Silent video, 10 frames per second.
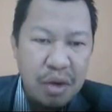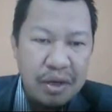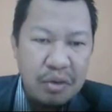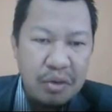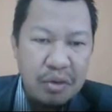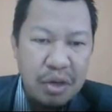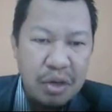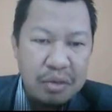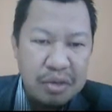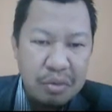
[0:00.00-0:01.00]
equal to
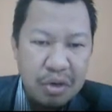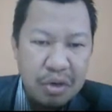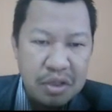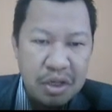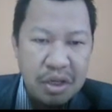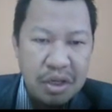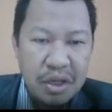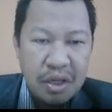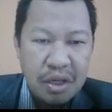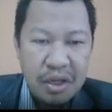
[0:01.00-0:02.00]
100% modulation.
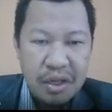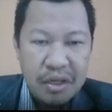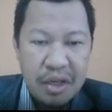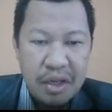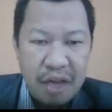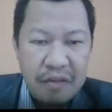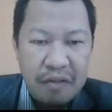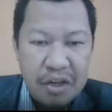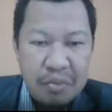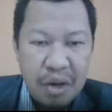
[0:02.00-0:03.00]
The
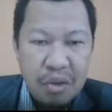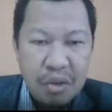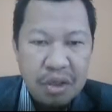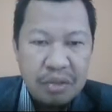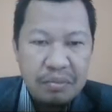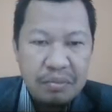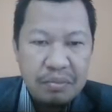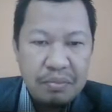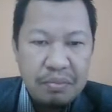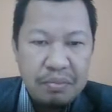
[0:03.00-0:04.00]
average power
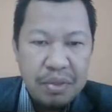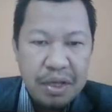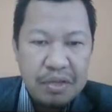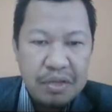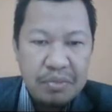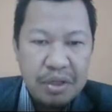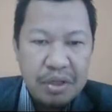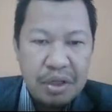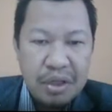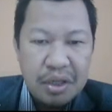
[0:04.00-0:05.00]

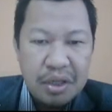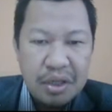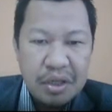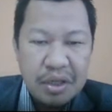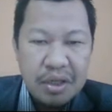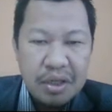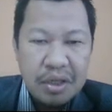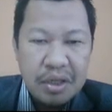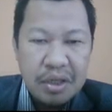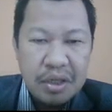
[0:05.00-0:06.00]
PSB
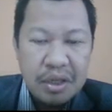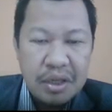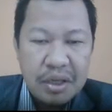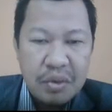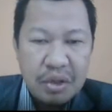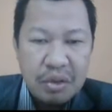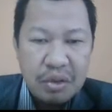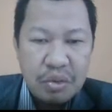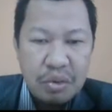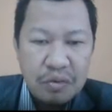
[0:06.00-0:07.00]
equal
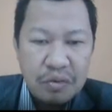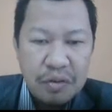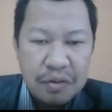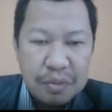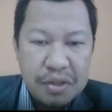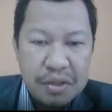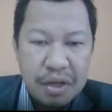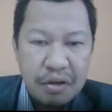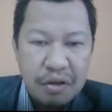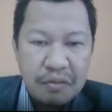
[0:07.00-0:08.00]
to
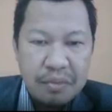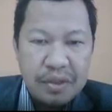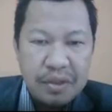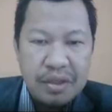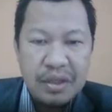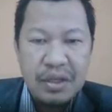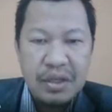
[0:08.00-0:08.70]
50% of PC,